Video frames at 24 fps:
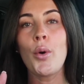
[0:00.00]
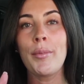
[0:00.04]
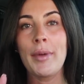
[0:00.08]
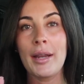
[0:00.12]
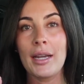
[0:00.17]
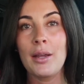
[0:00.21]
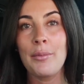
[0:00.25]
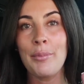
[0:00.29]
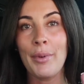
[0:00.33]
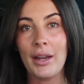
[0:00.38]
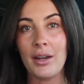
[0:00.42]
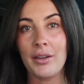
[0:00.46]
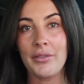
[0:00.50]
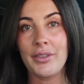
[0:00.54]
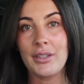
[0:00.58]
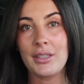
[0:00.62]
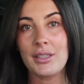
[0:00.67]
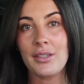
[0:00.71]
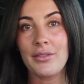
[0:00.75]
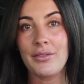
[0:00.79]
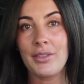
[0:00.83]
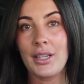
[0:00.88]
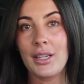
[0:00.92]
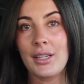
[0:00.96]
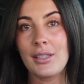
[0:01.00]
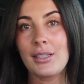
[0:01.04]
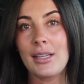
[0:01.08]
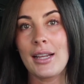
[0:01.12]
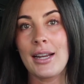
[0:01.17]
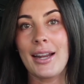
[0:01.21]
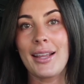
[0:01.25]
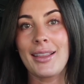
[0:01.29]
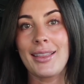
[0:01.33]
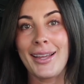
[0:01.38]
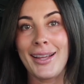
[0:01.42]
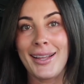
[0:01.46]
many benefits of this,
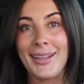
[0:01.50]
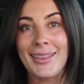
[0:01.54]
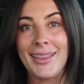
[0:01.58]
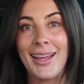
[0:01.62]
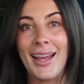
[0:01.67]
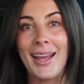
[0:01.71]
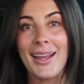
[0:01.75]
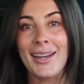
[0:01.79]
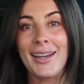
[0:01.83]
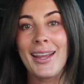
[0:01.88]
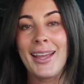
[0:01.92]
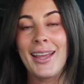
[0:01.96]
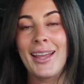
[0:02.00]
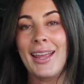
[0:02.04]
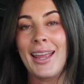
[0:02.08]
and I think that